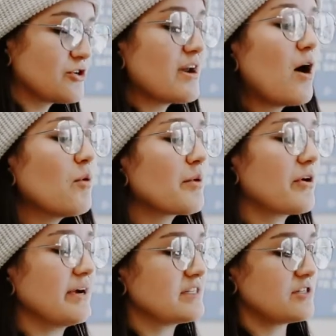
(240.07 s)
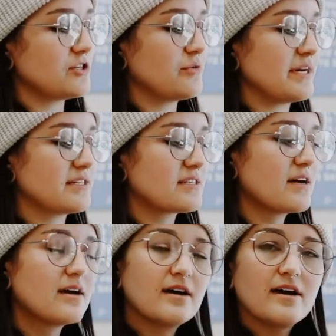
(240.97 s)
now what we're going to do is
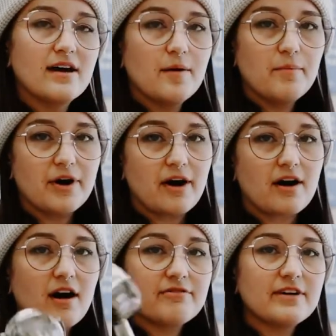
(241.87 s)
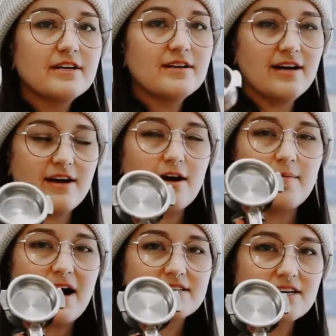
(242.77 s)
put our coffee in our
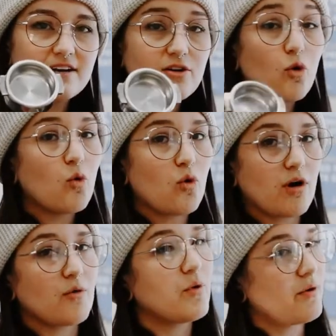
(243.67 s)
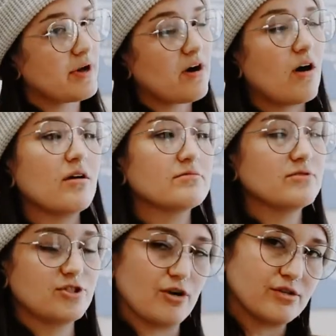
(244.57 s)
basket, or what we call
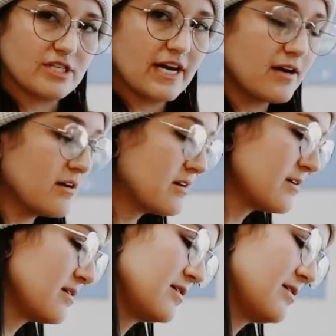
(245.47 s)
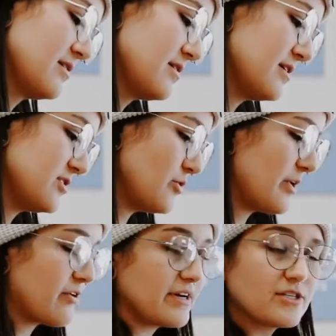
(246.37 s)
dosing. So
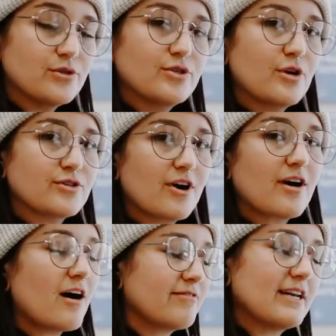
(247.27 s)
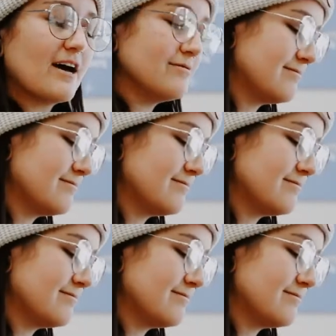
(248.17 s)
we're going to dose our coffee now.